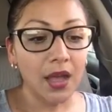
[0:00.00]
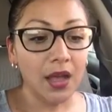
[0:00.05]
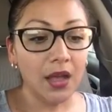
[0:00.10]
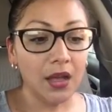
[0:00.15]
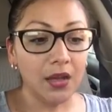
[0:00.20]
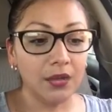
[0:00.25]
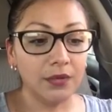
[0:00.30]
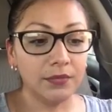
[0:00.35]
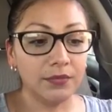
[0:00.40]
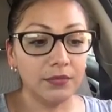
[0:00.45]

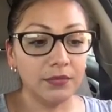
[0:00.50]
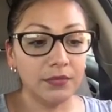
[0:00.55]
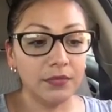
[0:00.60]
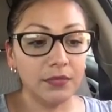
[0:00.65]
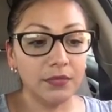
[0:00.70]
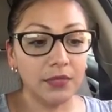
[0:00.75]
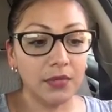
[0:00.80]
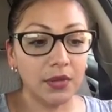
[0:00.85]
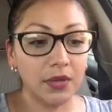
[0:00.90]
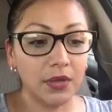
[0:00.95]

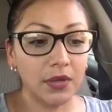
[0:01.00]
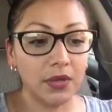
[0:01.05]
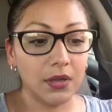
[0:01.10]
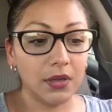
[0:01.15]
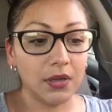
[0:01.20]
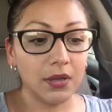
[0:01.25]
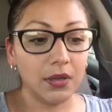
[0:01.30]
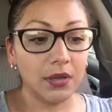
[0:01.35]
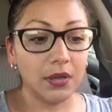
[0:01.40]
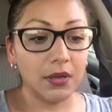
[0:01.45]

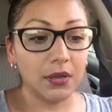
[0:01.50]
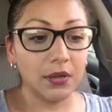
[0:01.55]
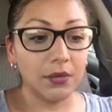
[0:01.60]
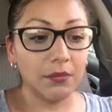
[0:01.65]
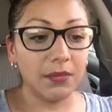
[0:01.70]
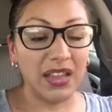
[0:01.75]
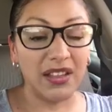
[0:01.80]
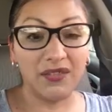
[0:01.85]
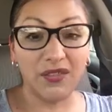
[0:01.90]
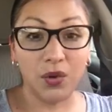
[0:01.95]

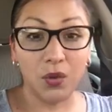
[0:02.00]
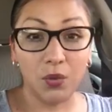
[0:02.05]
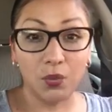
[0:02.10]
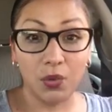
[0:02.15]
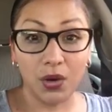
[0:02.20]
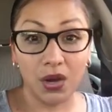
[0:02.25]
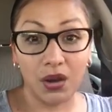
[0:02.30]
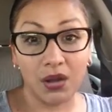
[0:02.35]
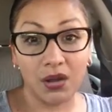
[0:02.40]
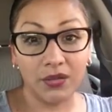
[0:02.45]
my
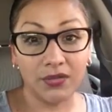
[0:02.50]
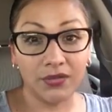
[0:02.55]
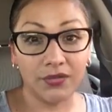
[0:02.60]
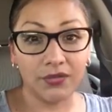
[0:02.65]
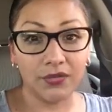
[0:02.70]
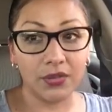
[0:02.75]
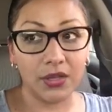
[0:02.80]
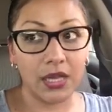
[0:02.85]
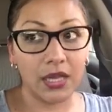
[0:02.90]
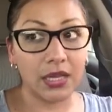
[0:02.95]
phone went
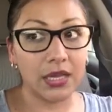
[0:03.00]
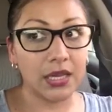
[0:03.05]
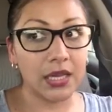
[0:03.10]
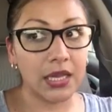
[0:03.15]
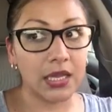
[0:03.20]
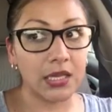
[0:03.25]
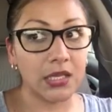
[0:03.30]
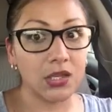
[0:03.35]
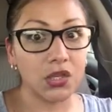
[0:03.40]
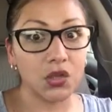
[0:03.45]
off, like,
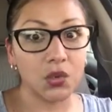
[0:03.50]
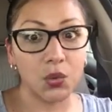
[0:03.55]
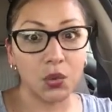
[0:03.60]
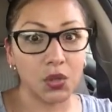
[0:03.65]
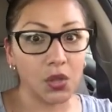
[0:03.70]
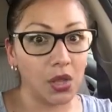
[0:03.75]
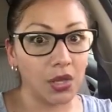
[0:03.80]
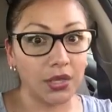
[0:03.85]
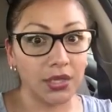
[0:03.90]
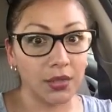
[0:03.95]
at 2
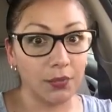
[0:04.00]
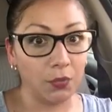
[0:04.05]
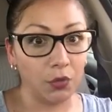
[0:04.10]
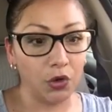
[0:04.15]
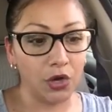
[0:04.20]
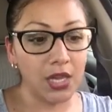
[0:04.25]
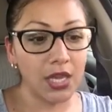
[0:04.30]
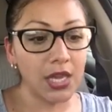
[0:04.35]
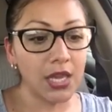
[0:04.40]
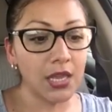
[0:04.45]
o'clock in the
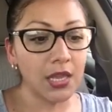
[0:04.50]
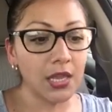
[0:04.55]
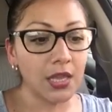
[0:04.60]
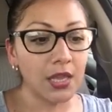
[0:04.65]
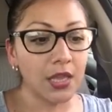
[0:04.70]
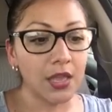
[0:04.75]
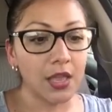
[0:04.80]
morning,